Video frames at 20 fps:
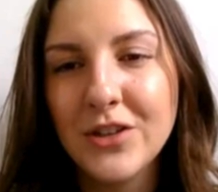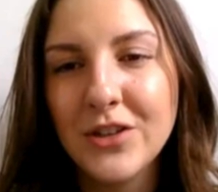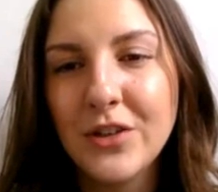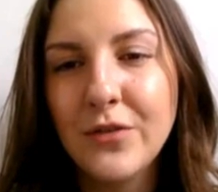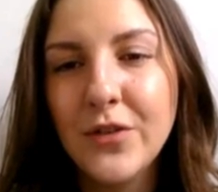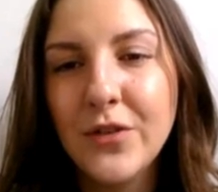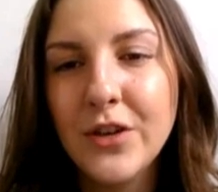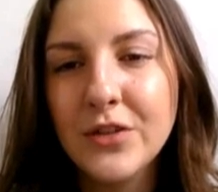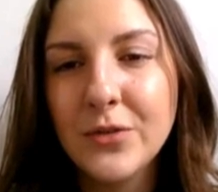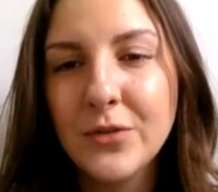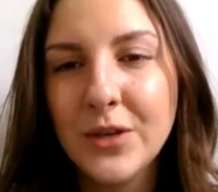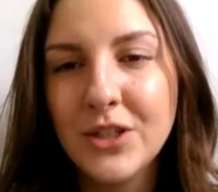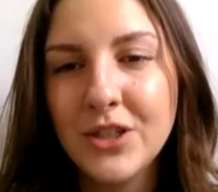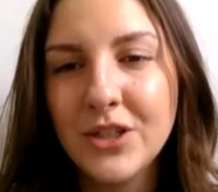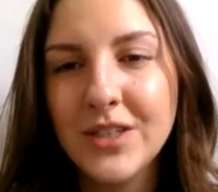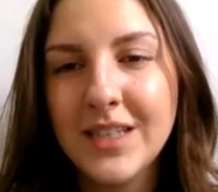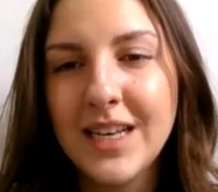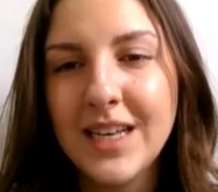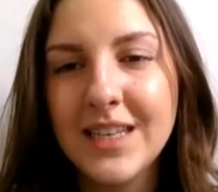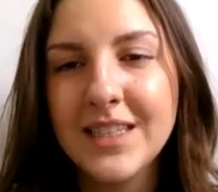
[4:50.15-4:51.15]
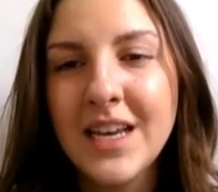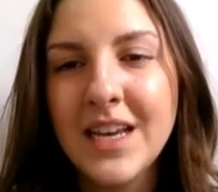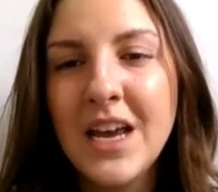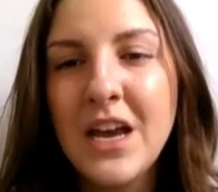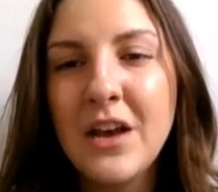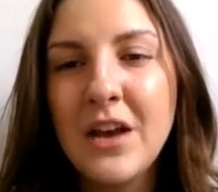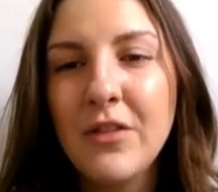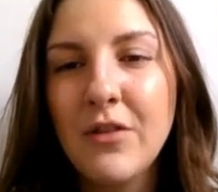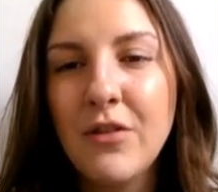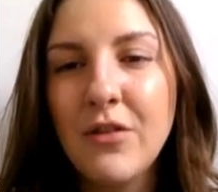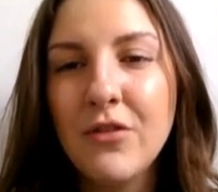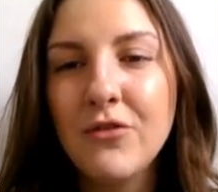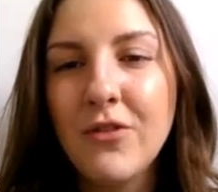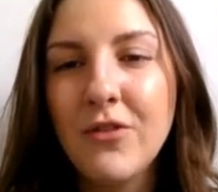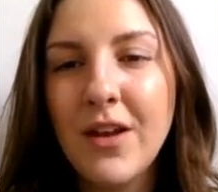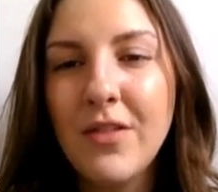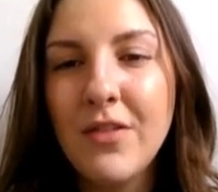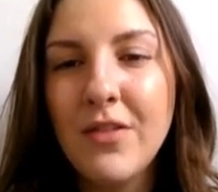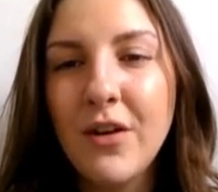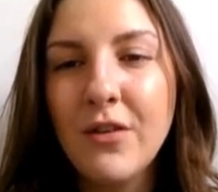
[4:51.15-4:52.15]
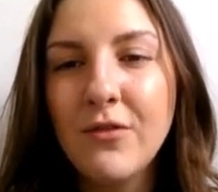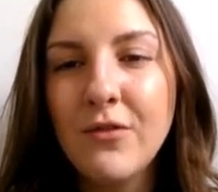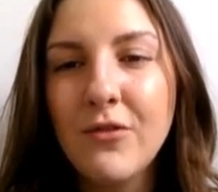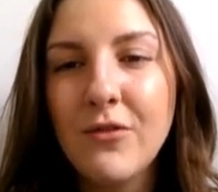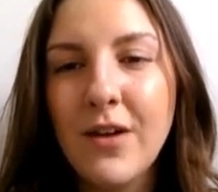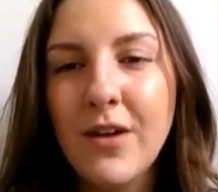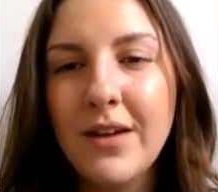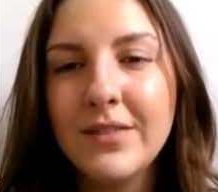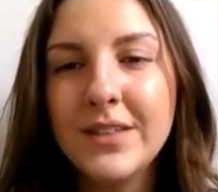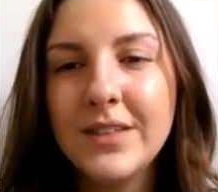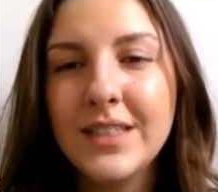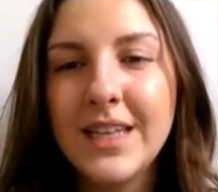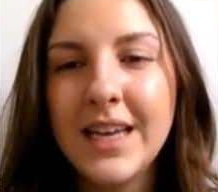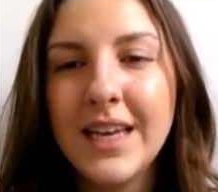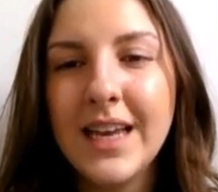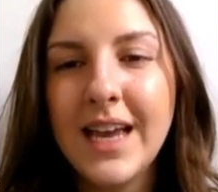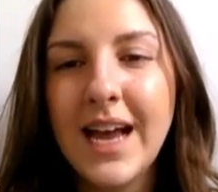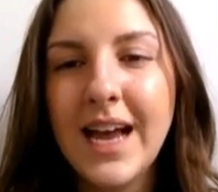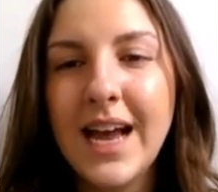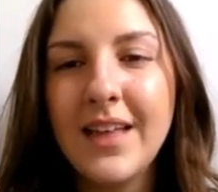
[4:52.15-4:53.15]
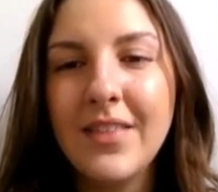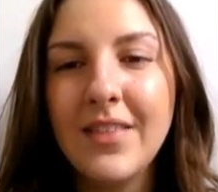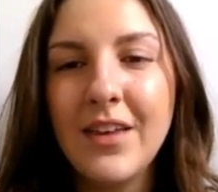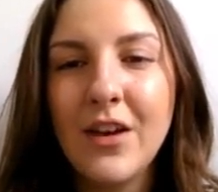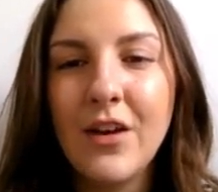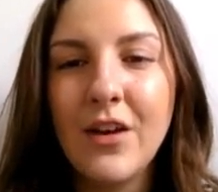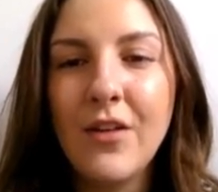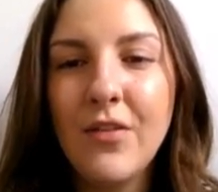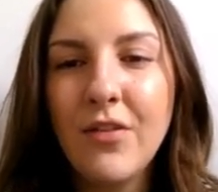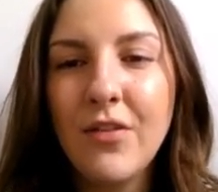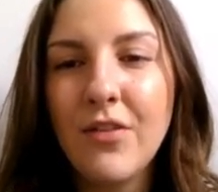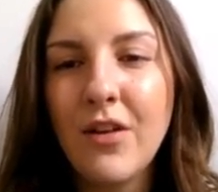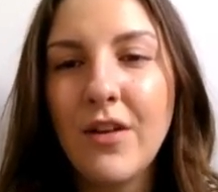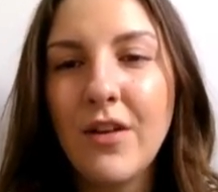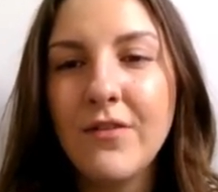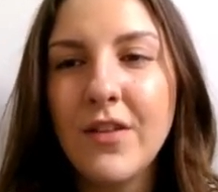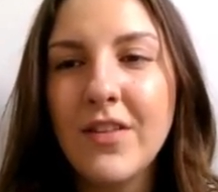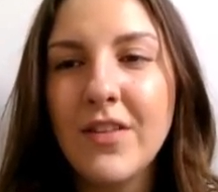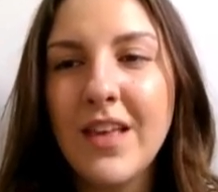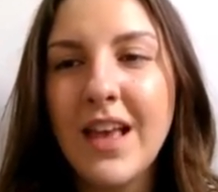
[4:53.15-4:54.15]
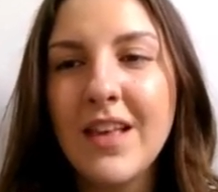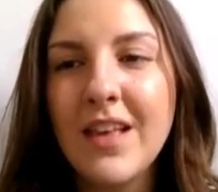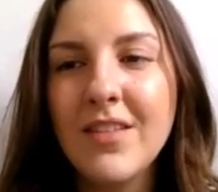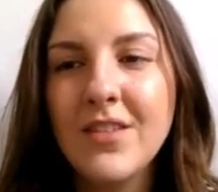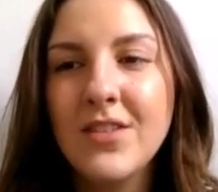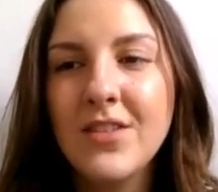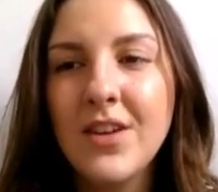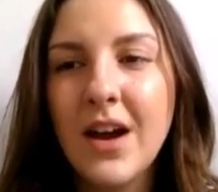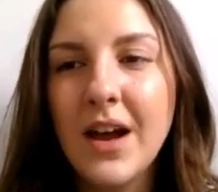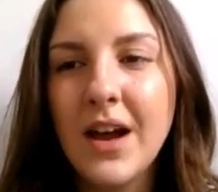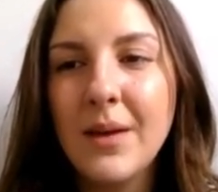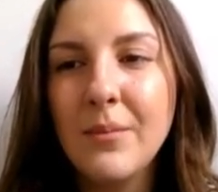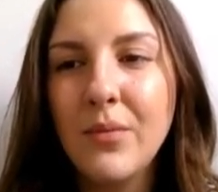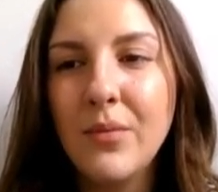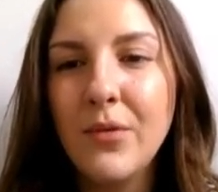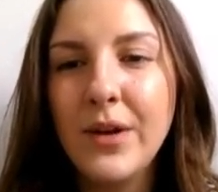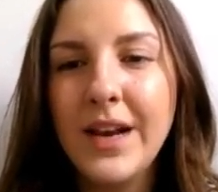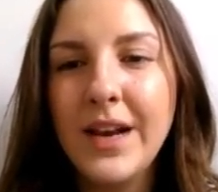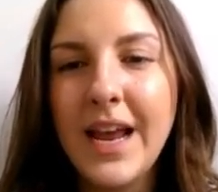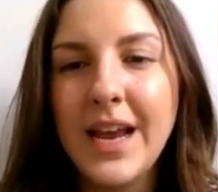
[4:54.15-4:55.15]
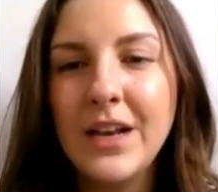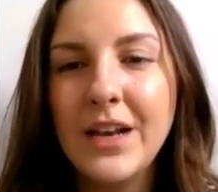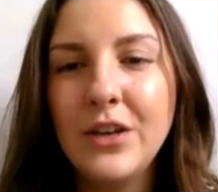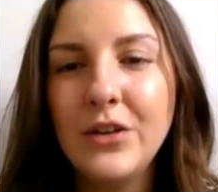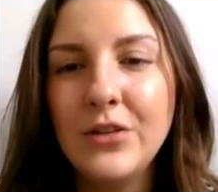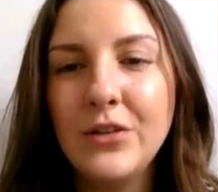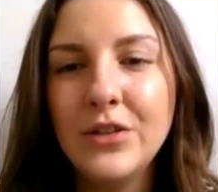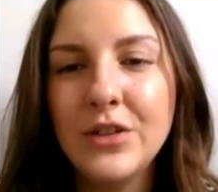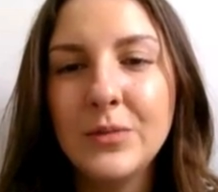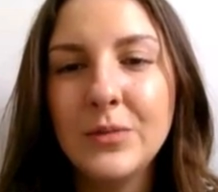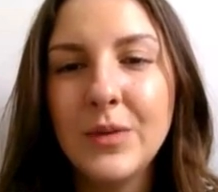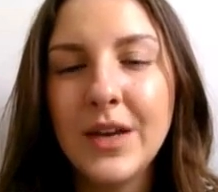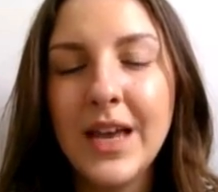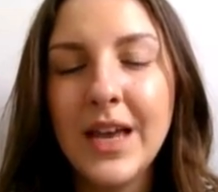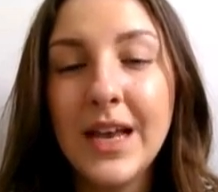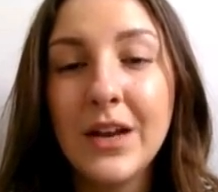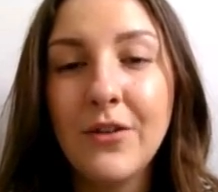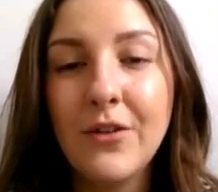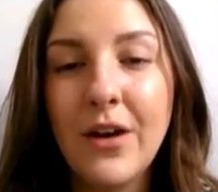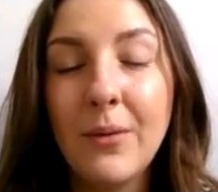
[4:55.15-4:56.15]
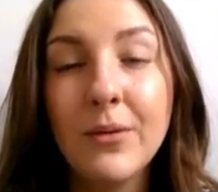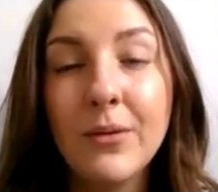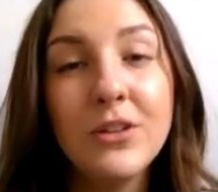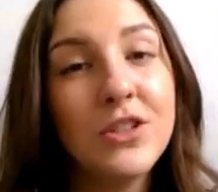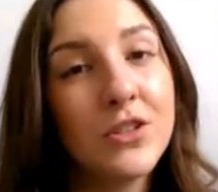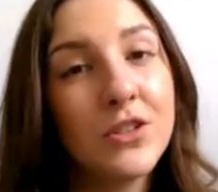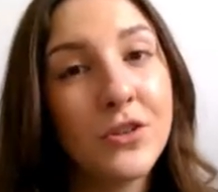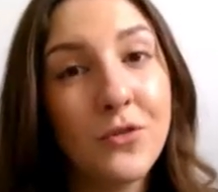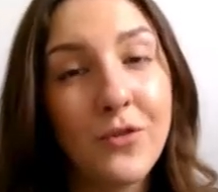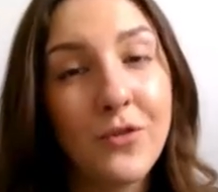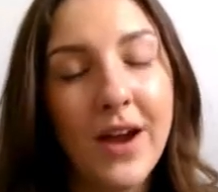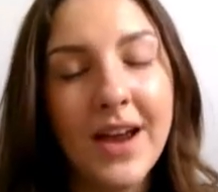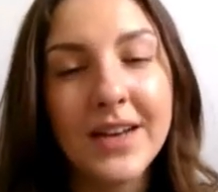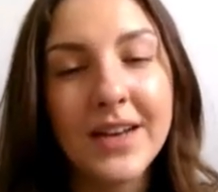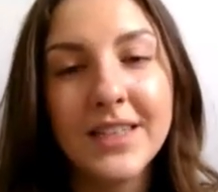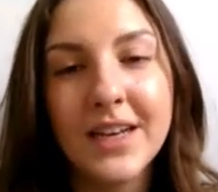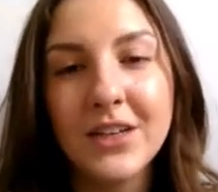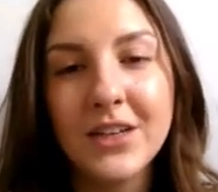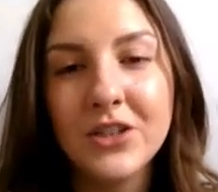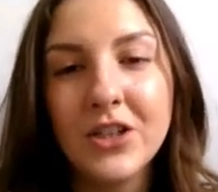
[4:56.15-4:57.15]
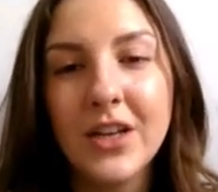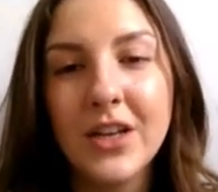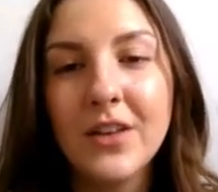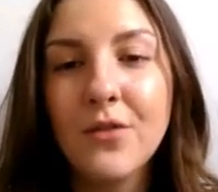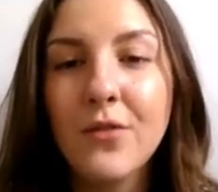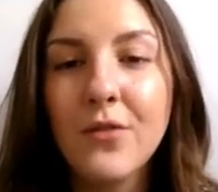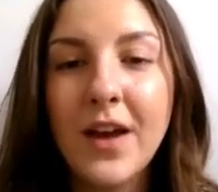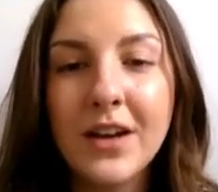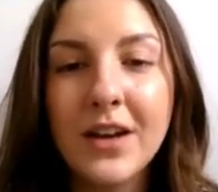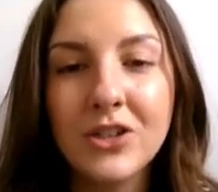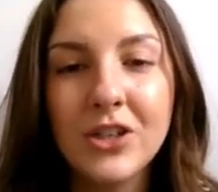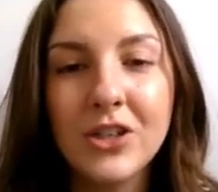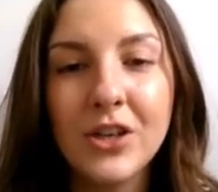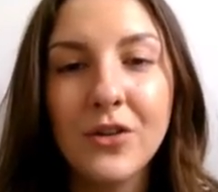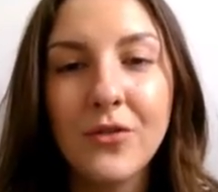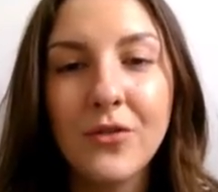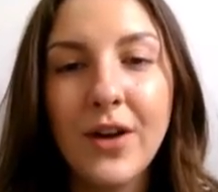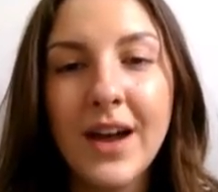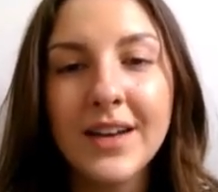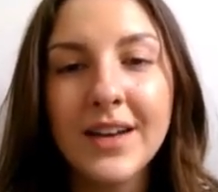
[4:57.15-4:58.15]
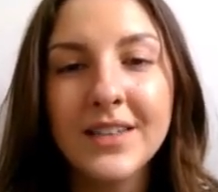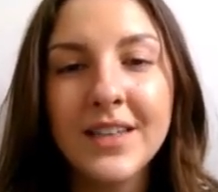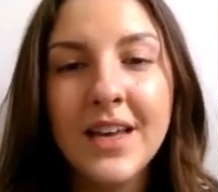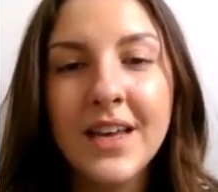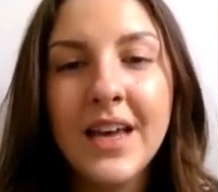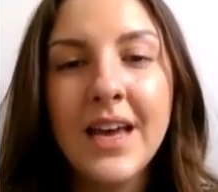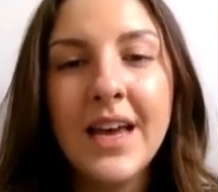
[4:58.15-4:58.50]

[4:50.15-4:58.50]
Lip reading: So the first question says the strength of gravity at the Earth's surface is 9.8 newtons per kilogram, which is correct. Actually, it's factually correct.